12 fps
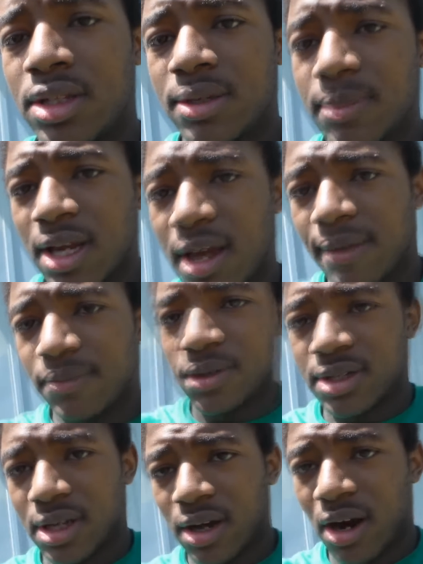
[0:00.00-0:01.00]

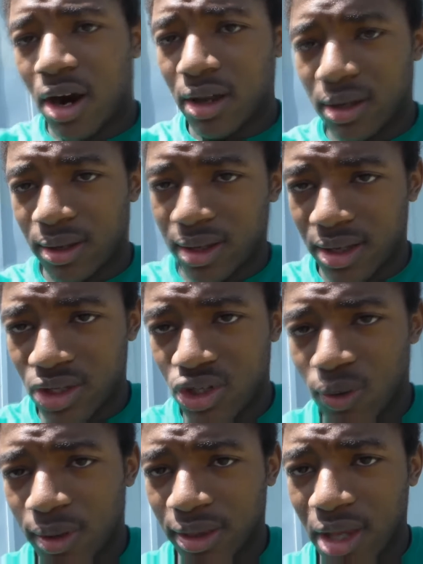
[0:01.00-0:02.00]
sometimes
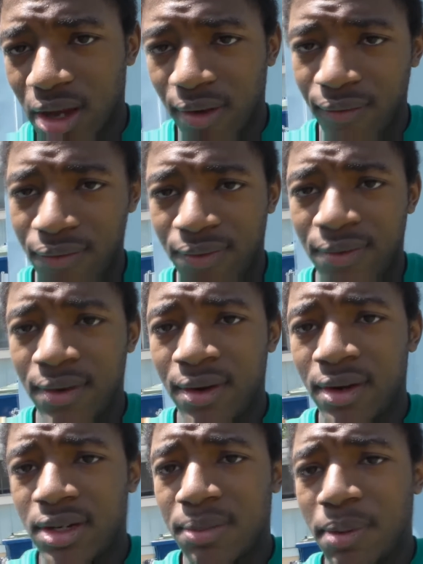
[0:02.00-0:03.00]
showing love
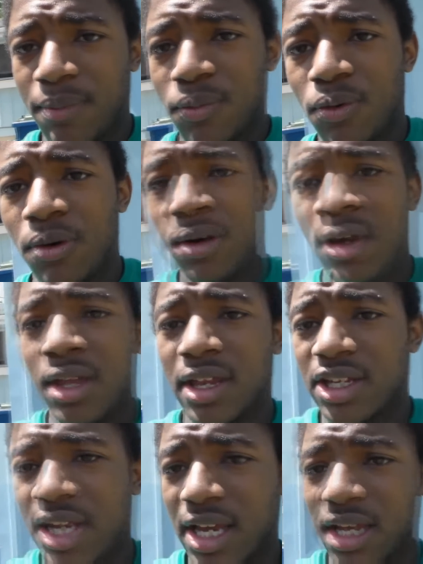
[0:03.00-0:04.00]
to people,
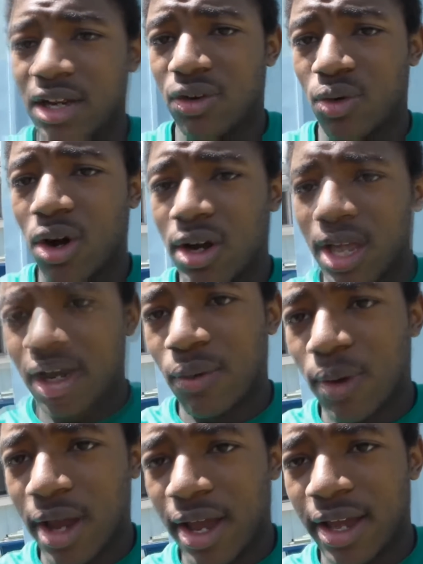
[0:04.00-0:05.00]
they take it in the wrong kind
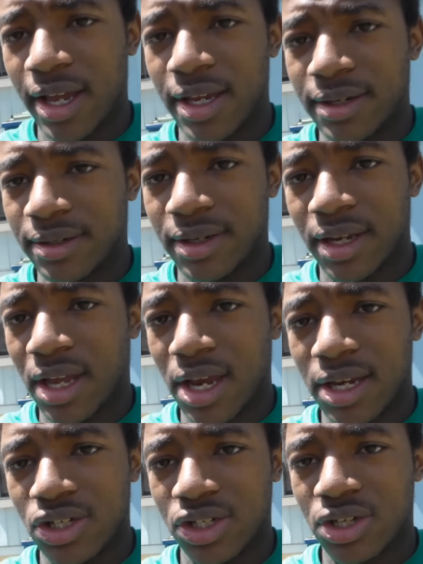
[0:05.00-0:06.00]
of way and
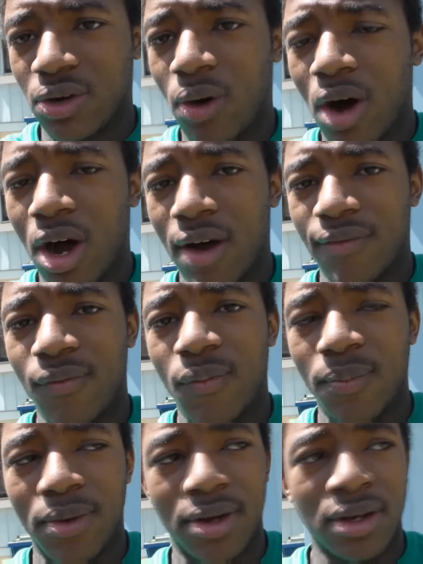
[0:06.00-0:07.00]
they just go off.
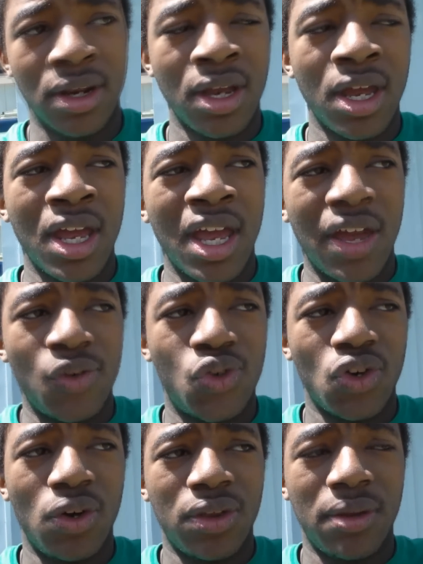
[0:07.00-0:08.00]
But if you
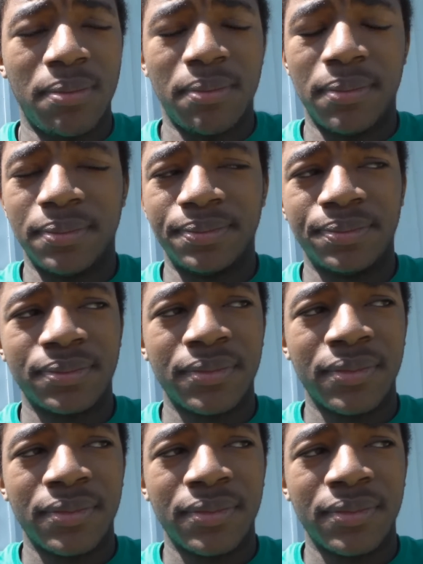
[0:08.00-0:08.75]
show them